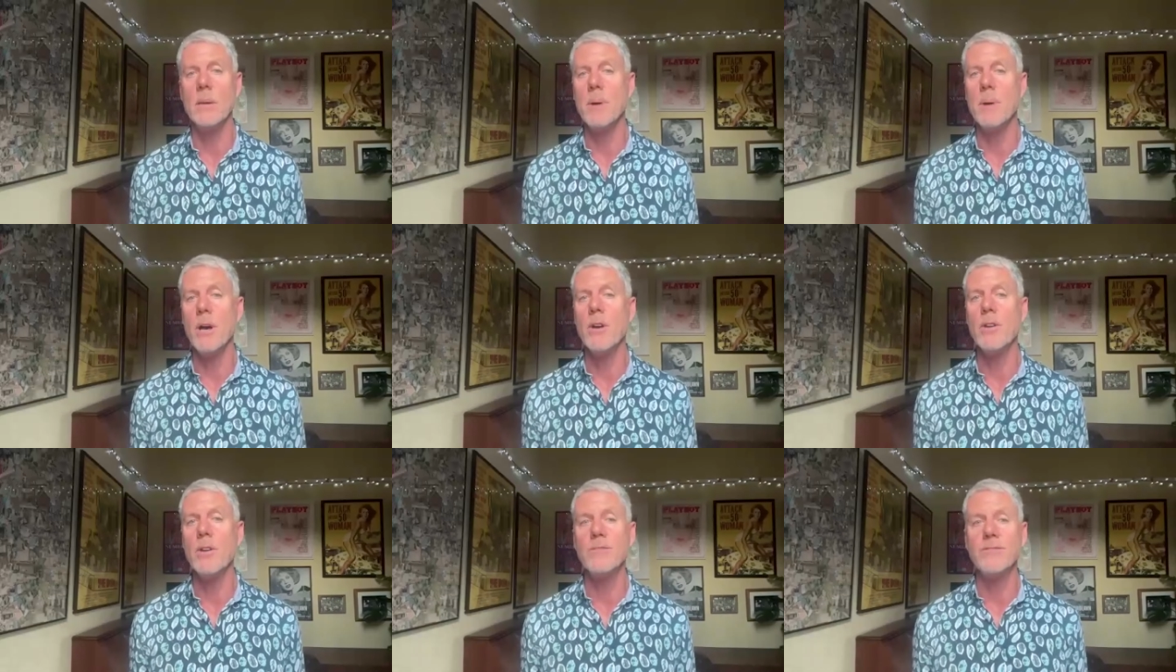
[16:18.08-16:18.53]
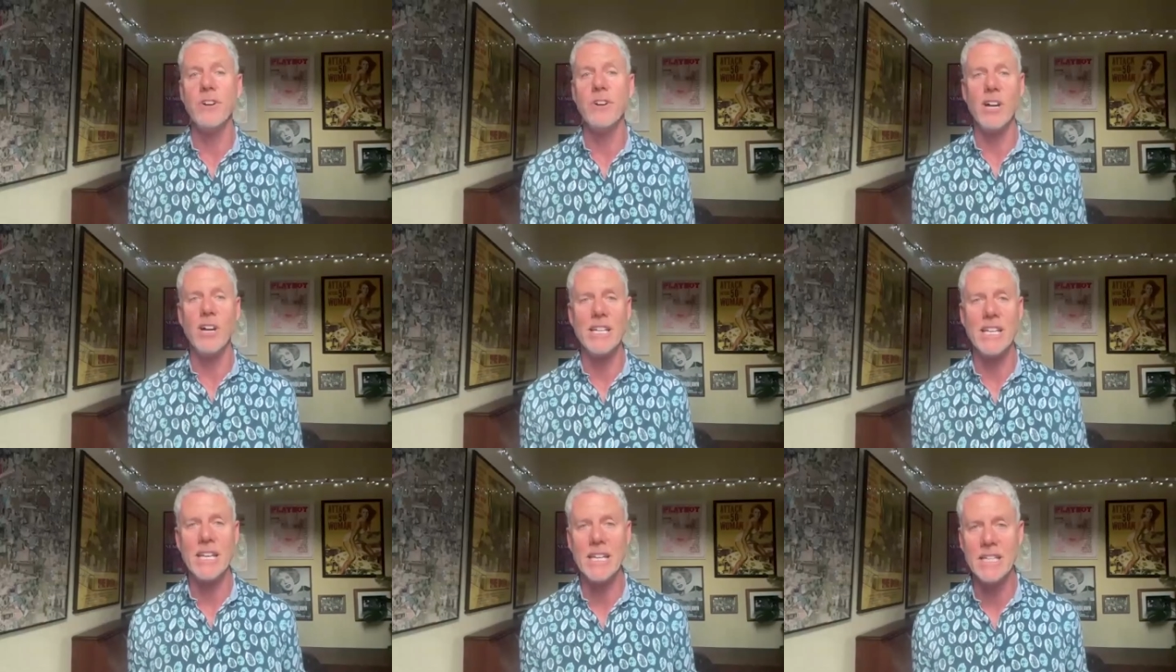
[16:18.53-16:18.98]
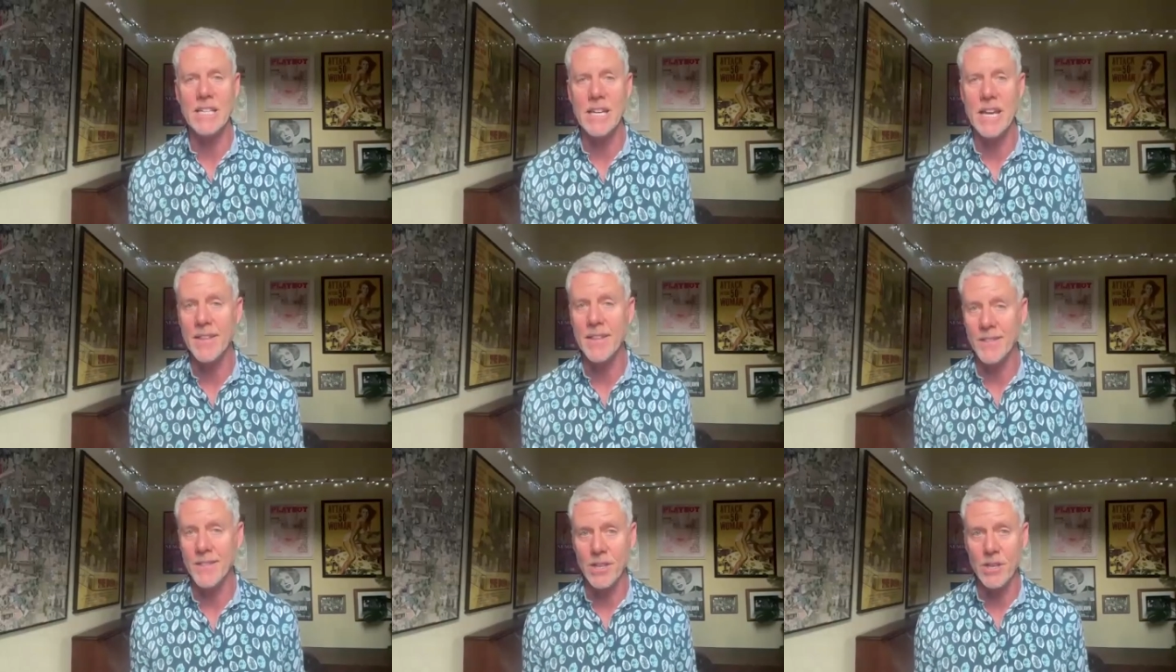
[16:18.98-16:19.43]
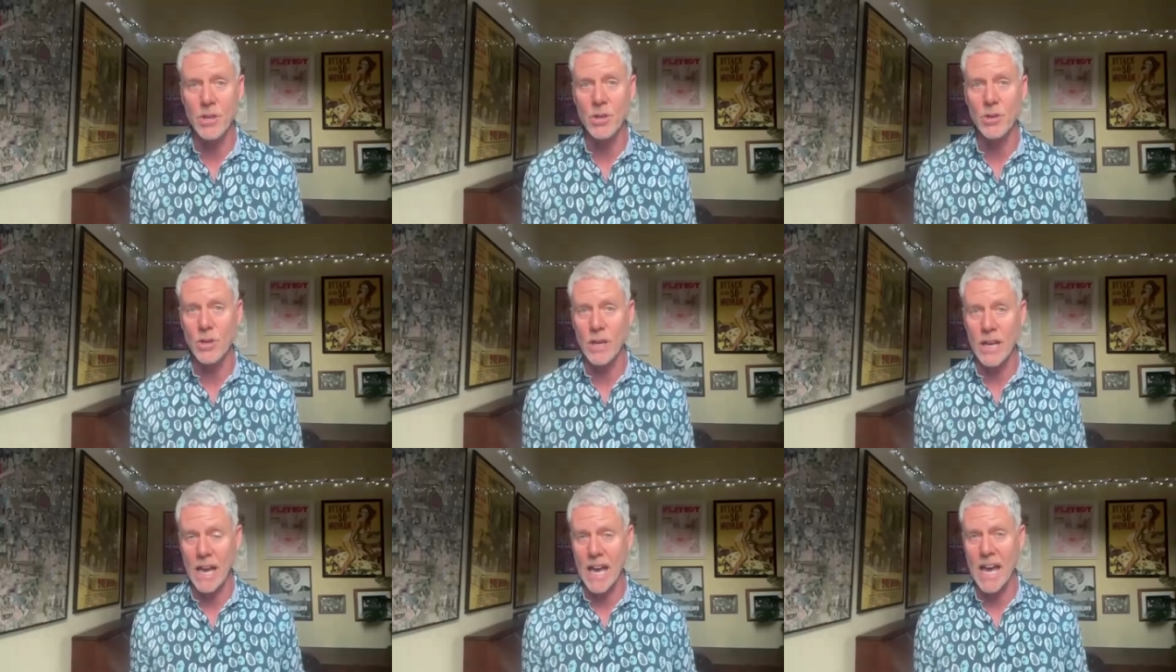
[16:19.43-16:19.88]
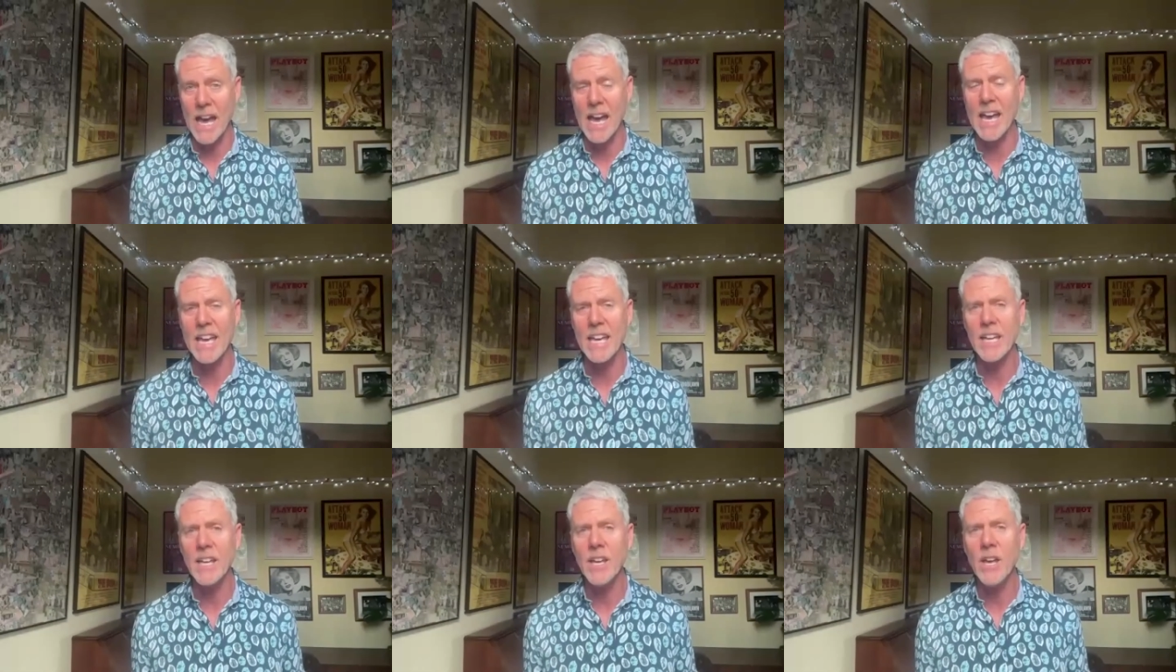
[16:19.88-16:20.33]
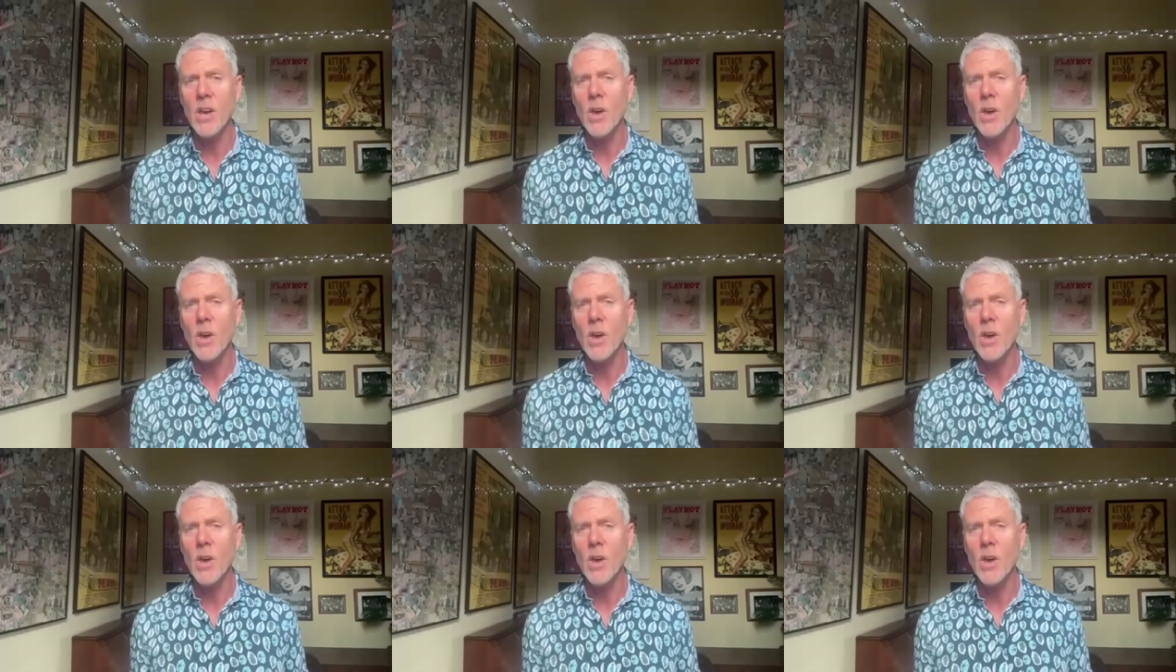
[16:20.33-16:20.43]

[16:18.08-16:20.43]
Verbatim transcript: a bona fide hit in the UK.